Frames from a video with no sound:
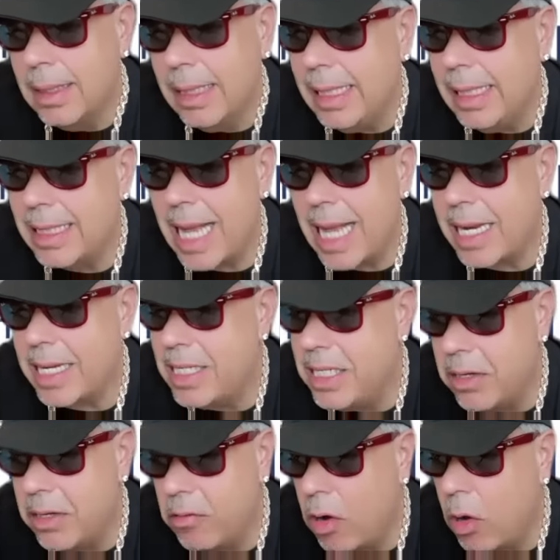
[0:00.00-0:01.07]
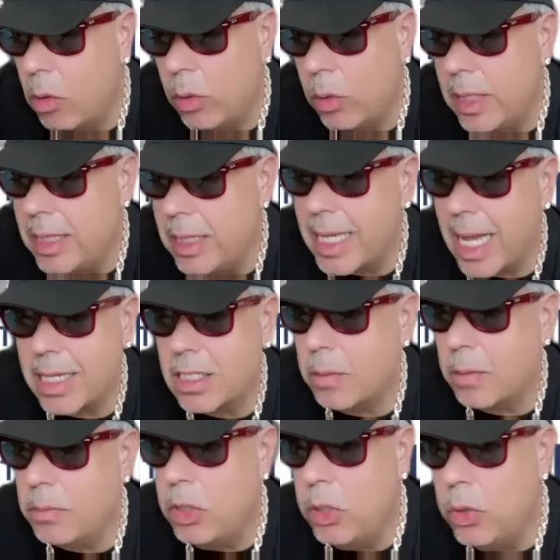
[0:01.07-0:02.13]
he's got a 0. He's got
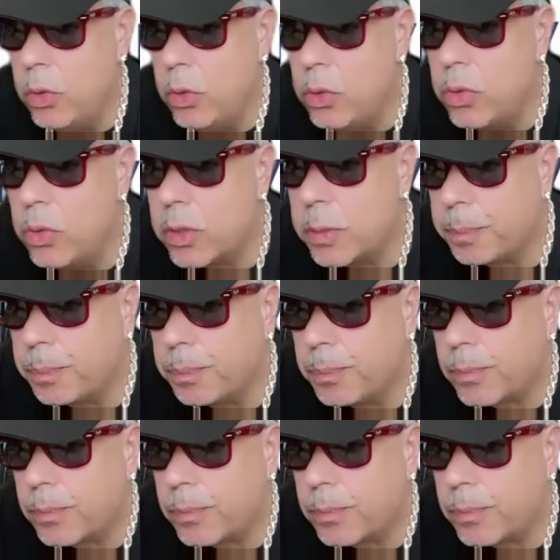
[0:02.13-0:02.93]
some 2s.